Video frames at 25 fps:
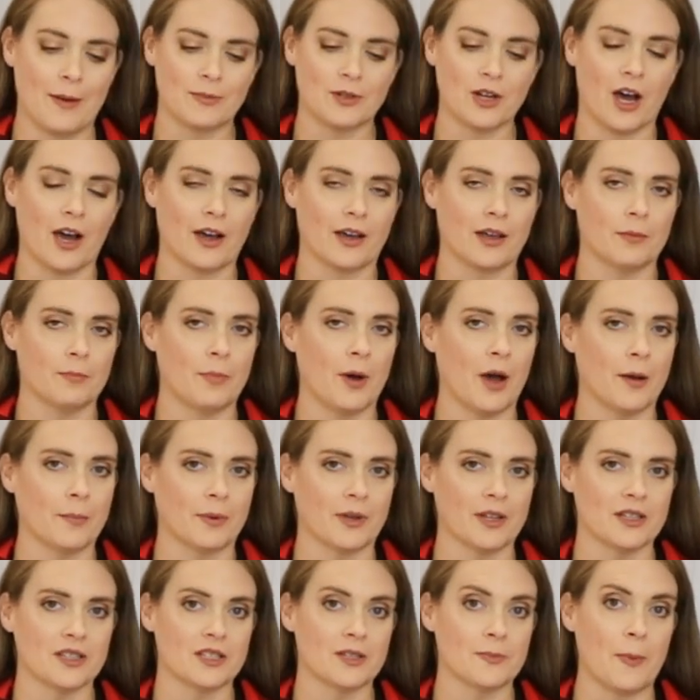I'm talking
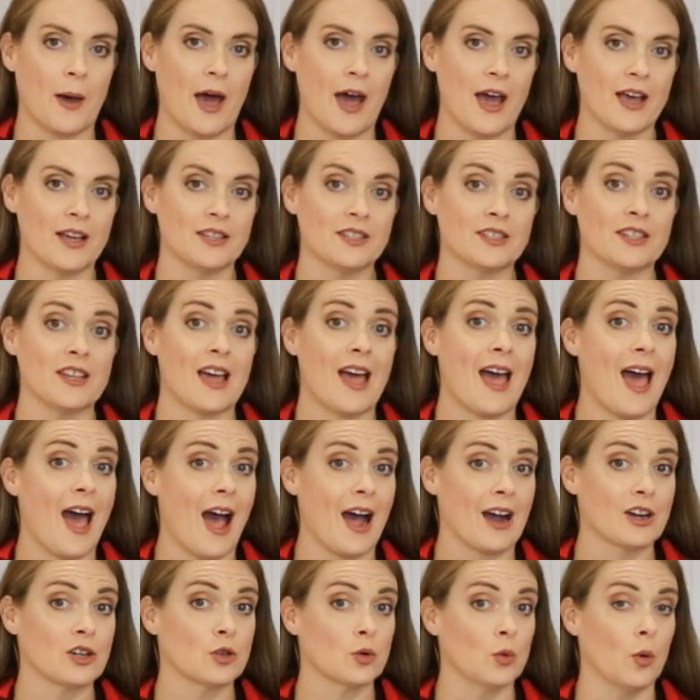pumpkin spice,
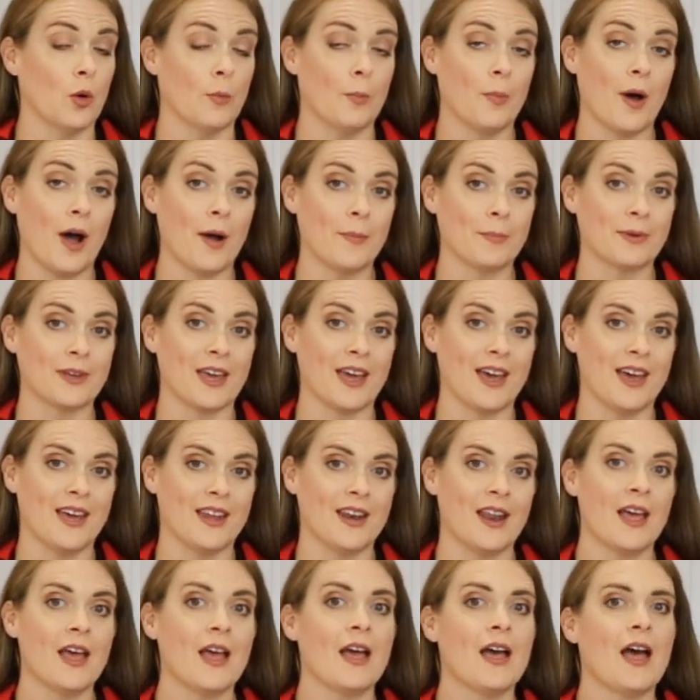actual
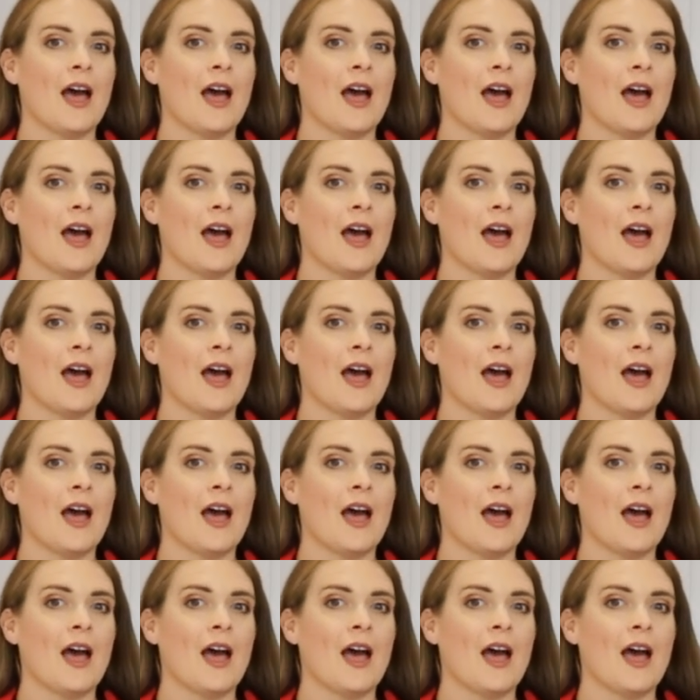pumpkin.